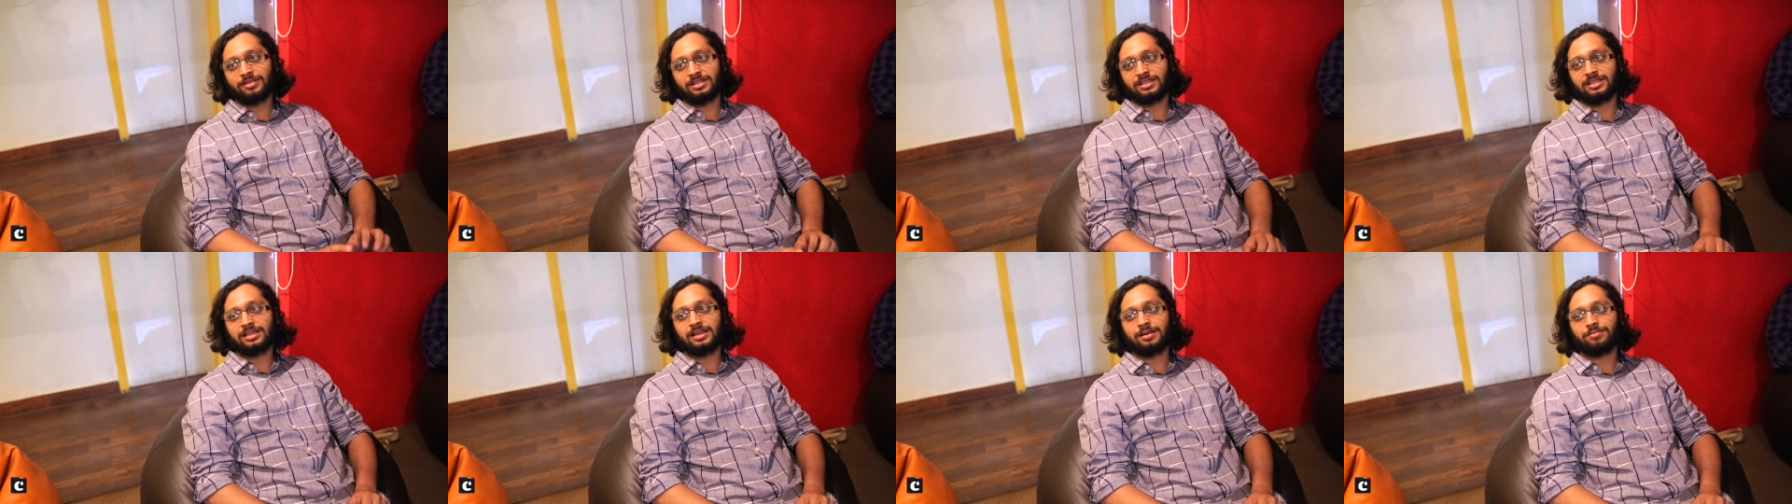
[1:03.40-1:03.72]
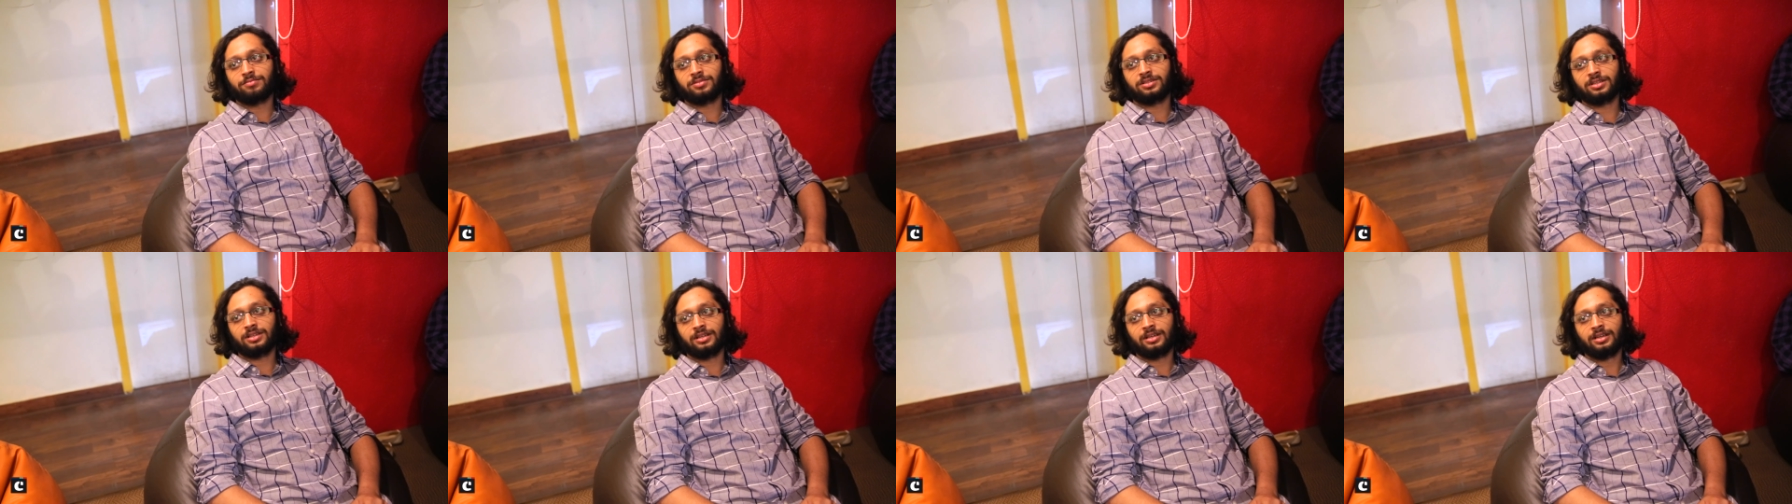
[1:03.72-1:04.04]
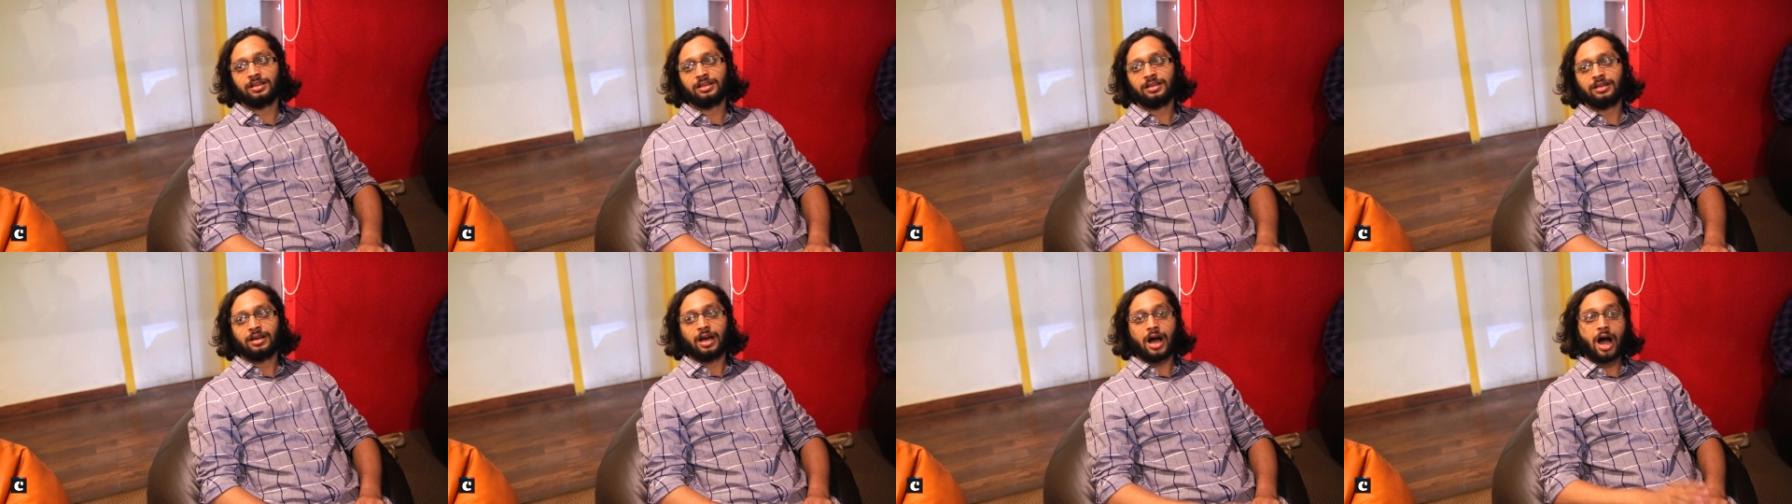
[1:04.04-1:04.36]
with
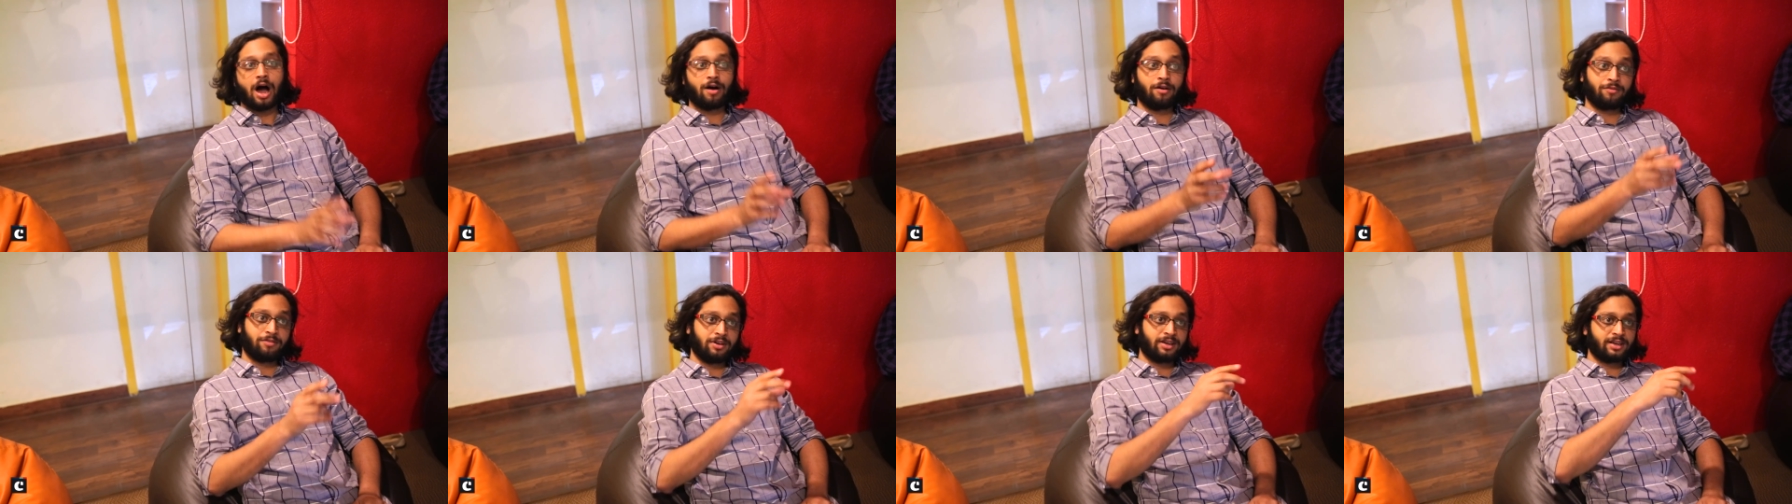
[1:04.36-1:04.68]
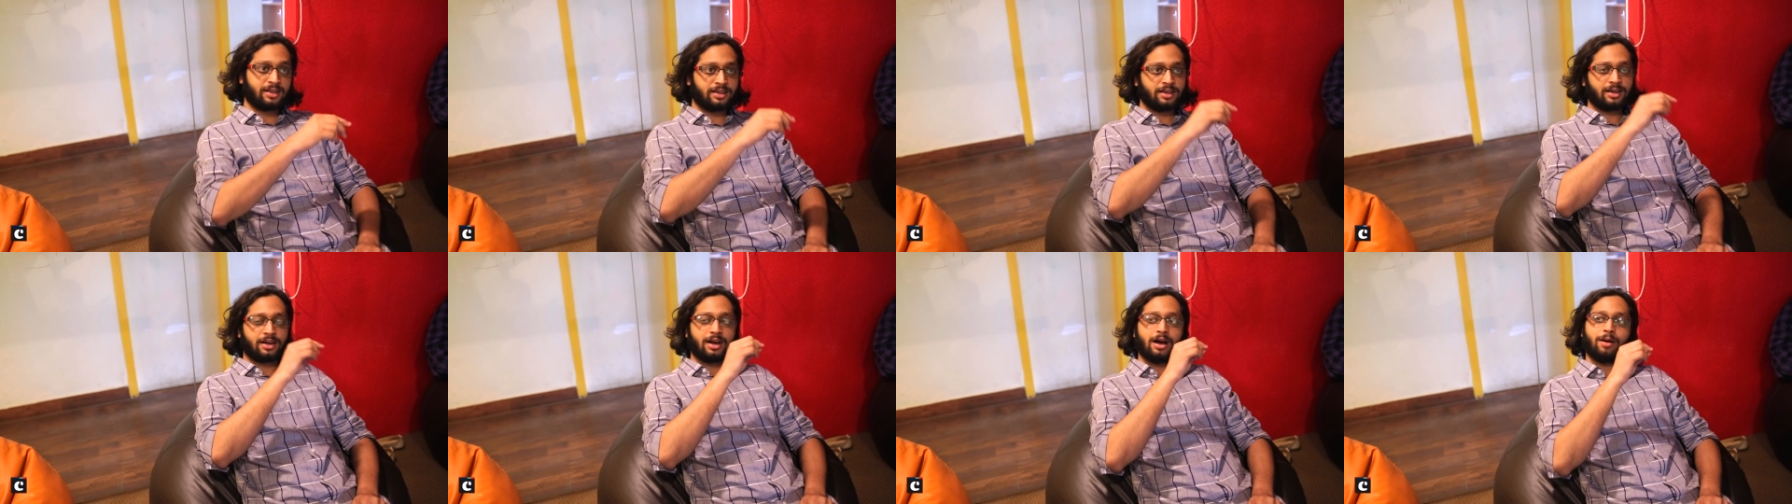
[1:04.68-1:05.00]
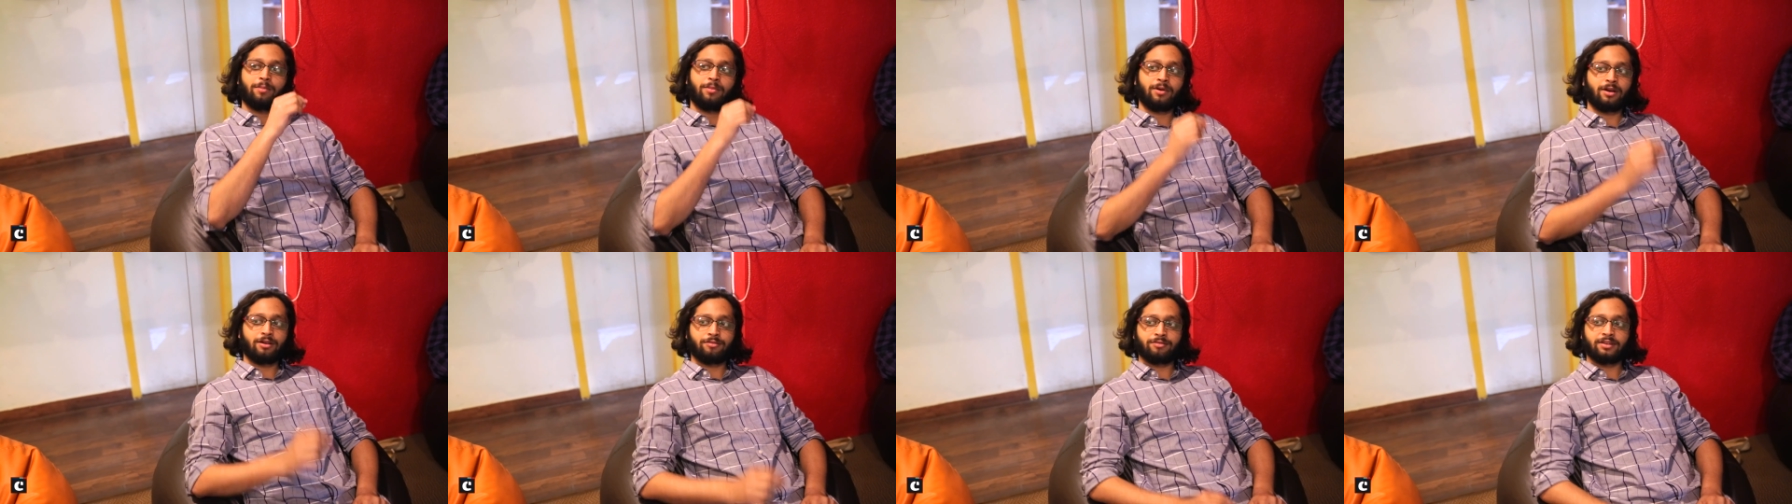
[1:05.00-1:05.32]
TMC. However, in a
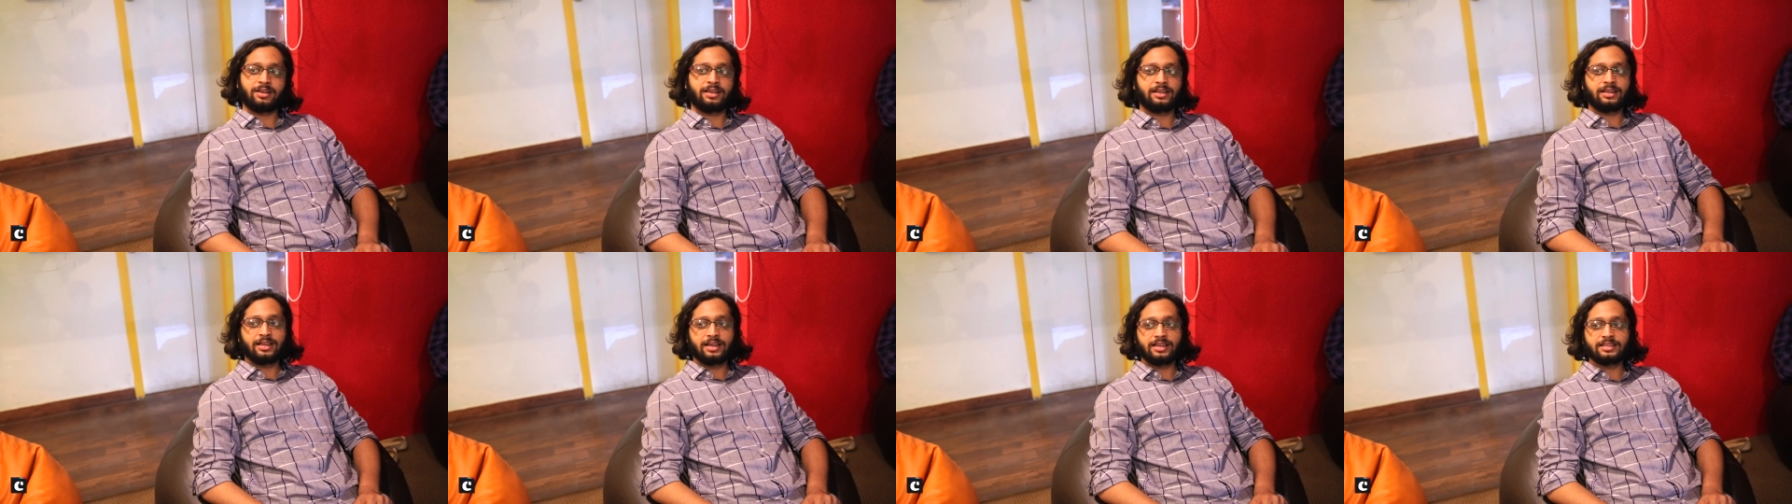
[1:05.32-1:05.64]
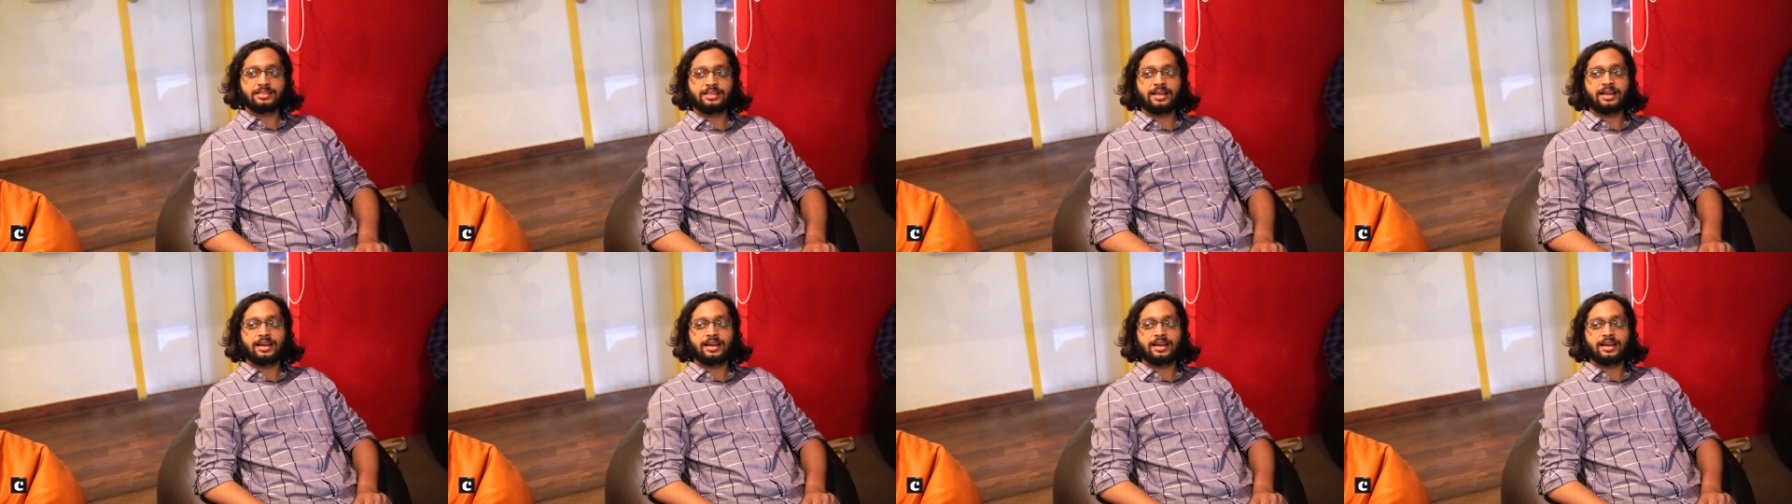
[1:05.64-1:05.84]
couple of areas